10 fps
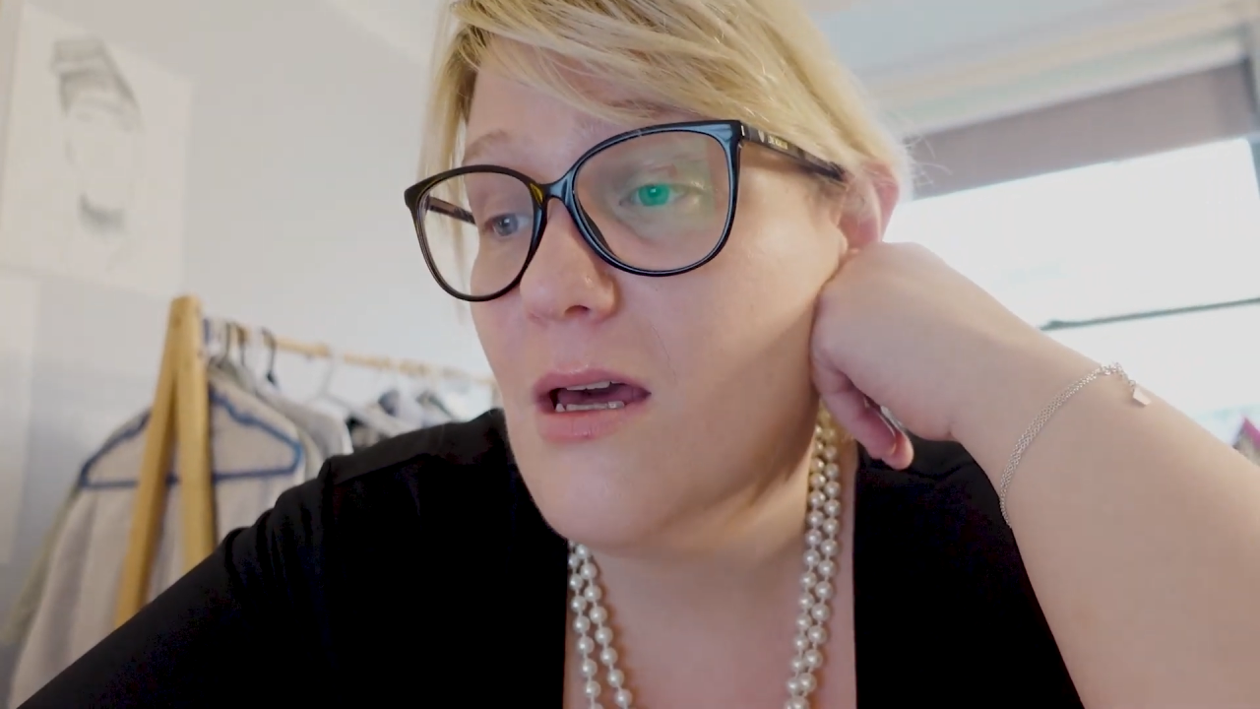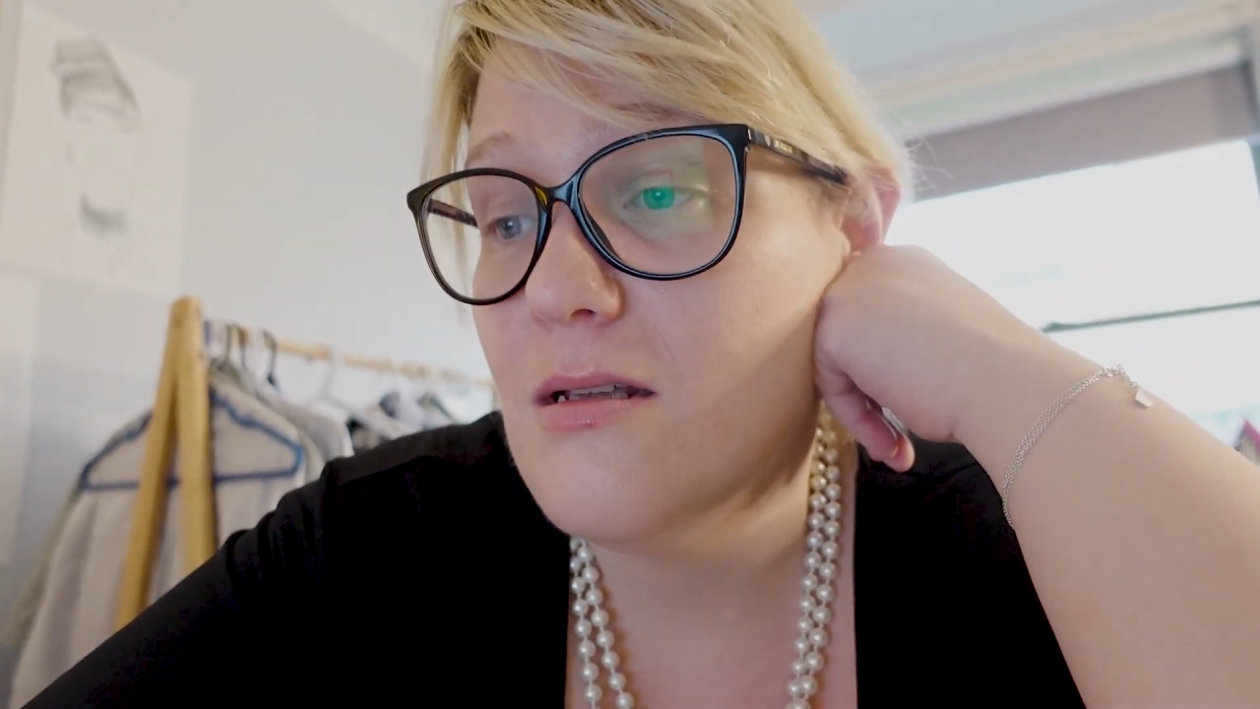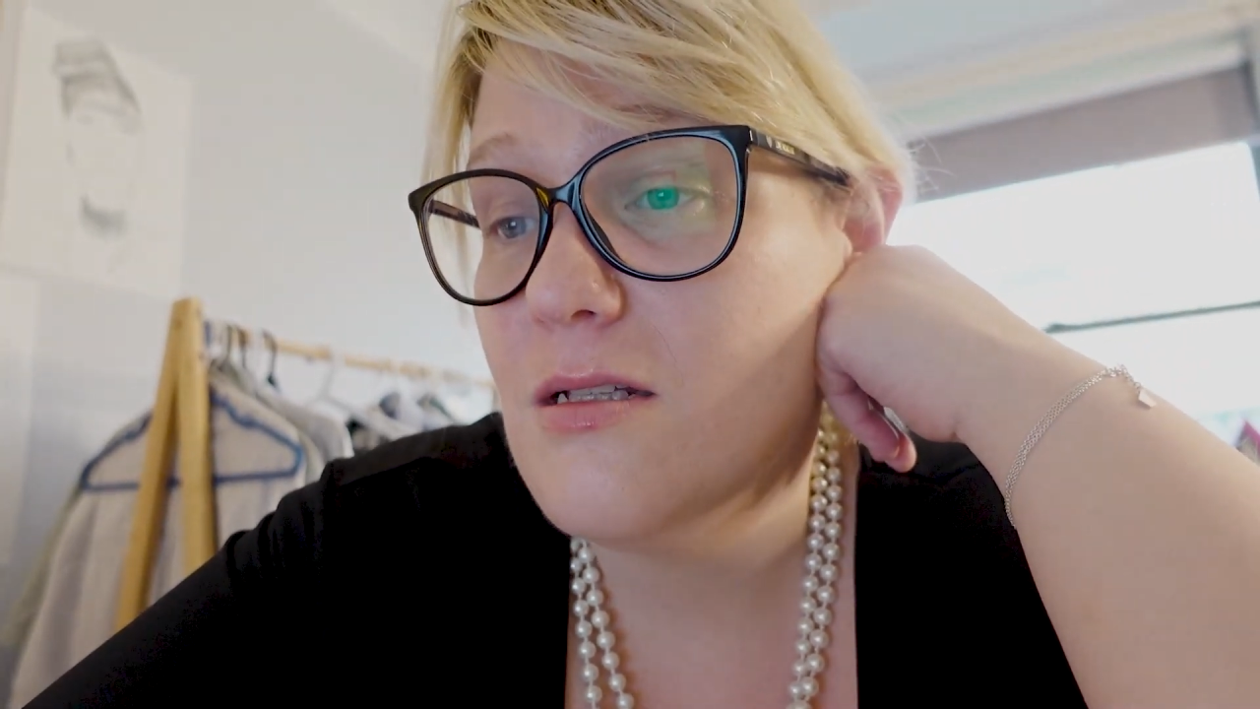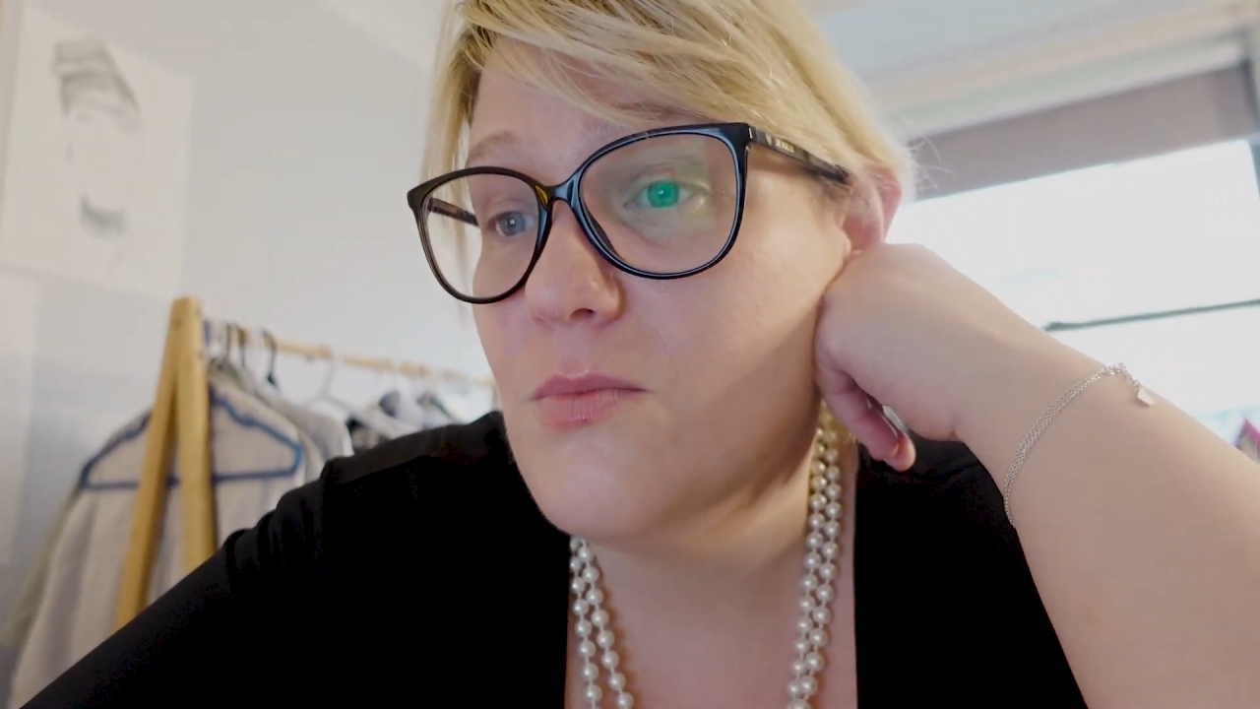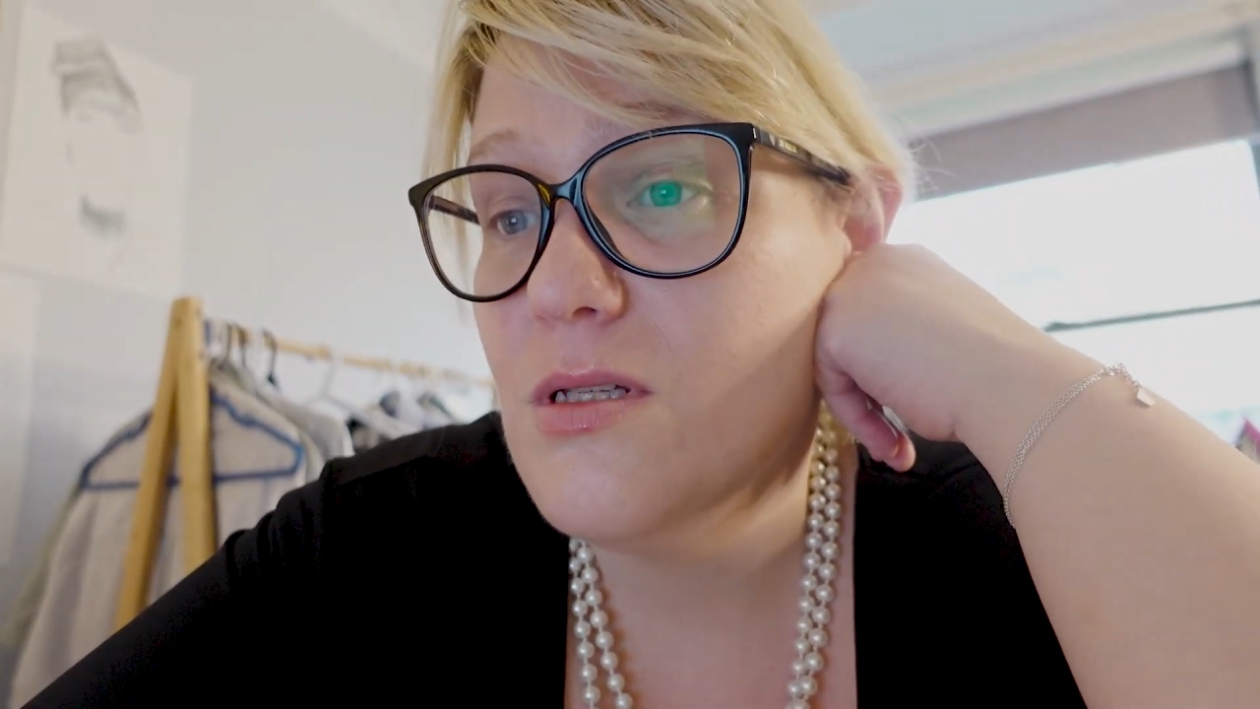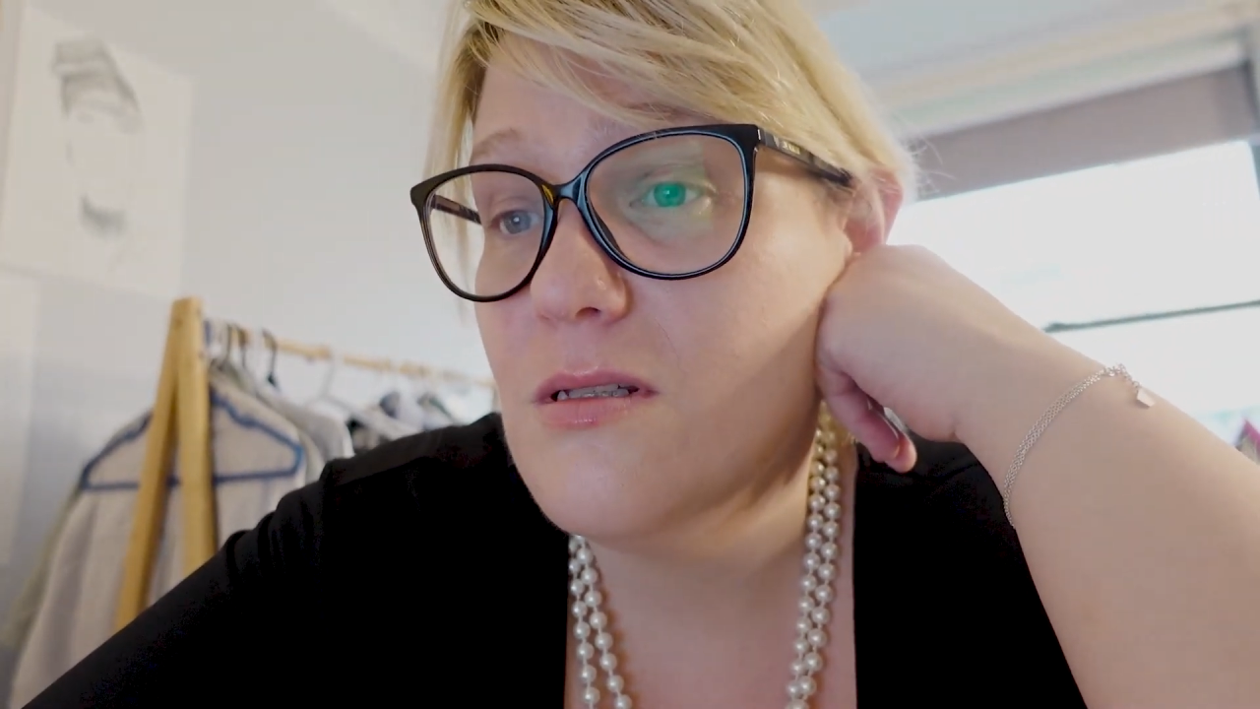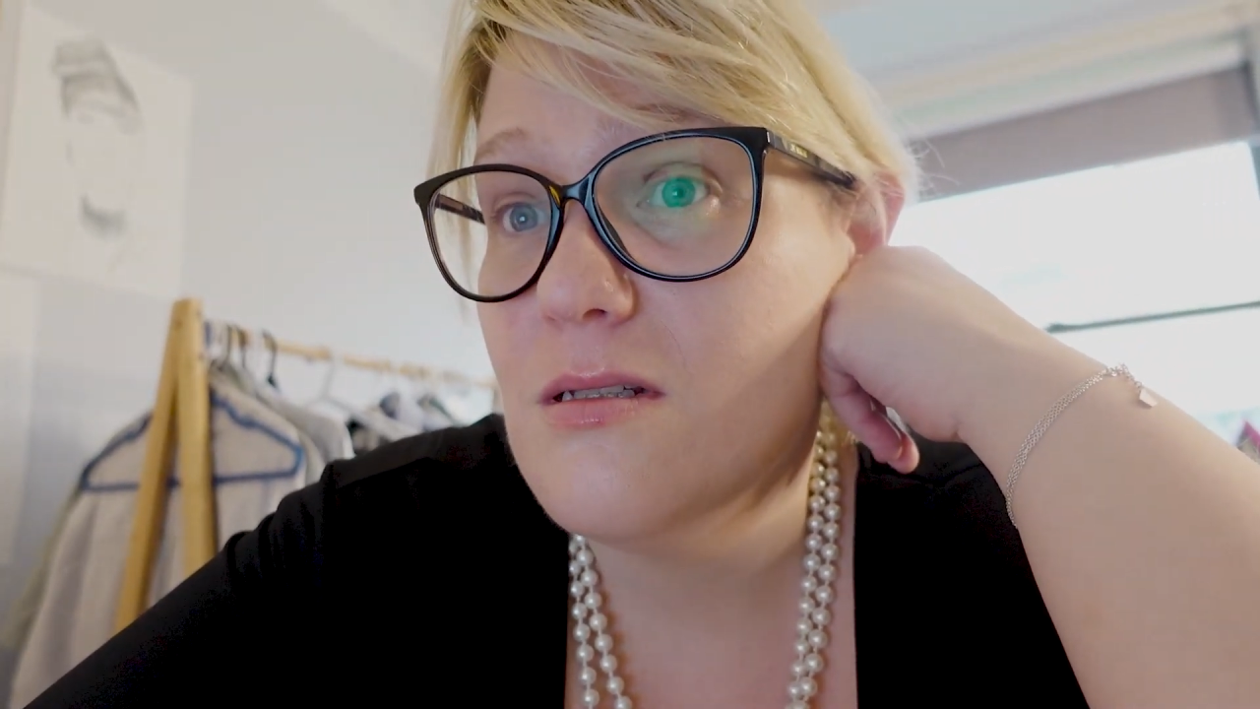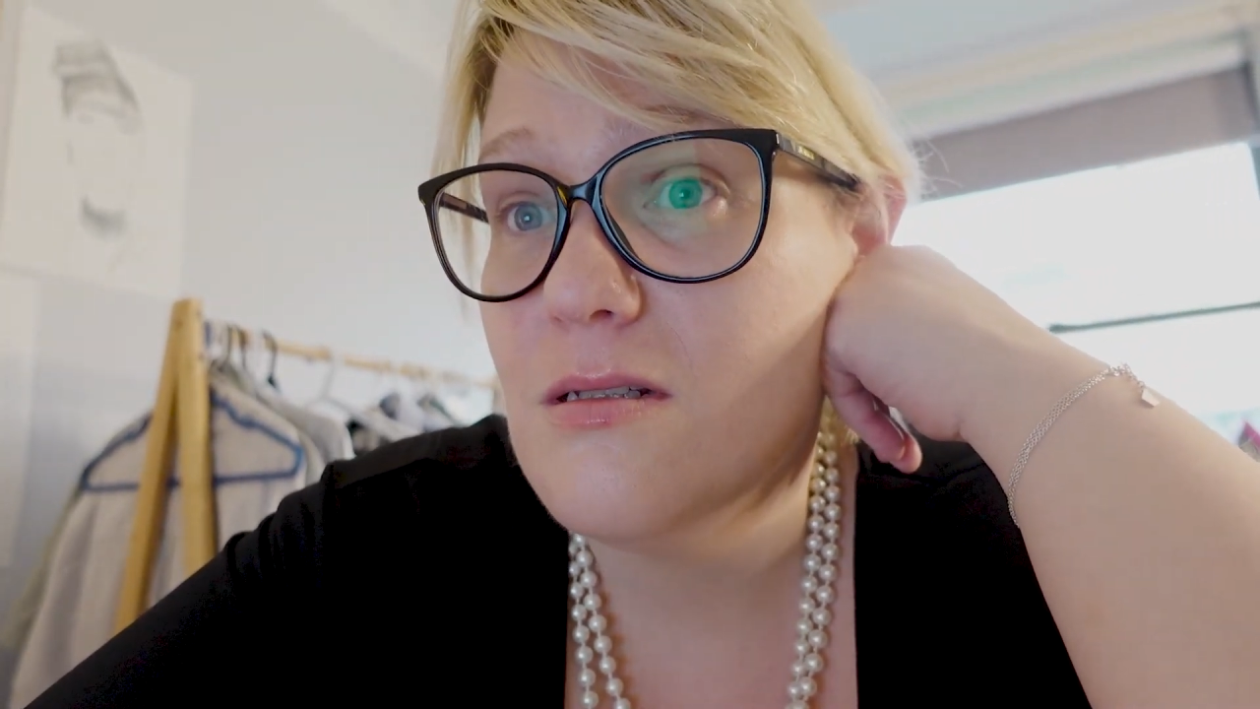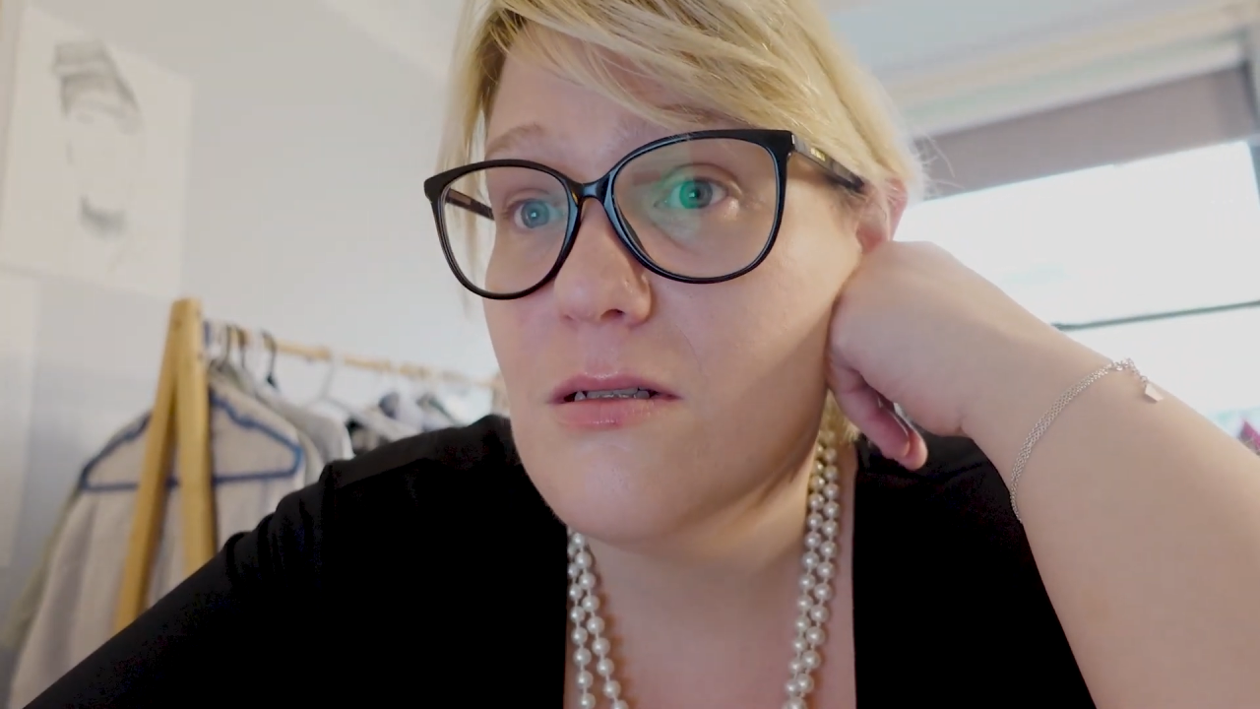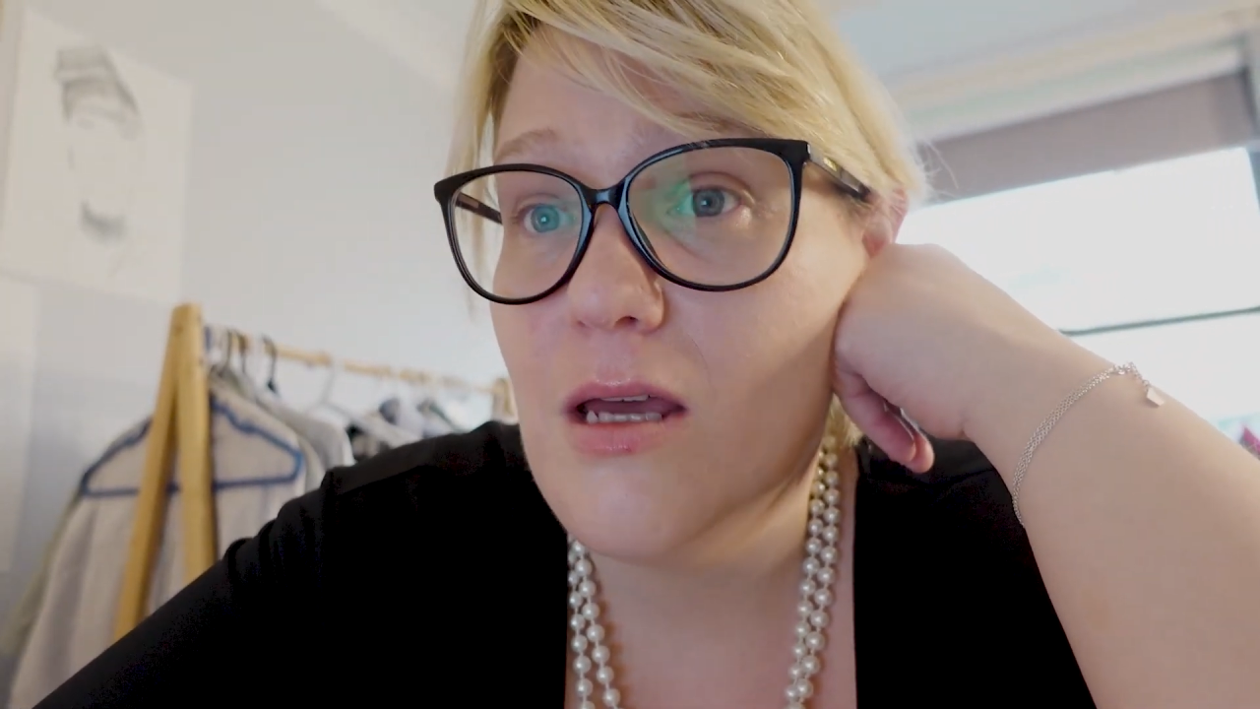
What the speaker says: customers,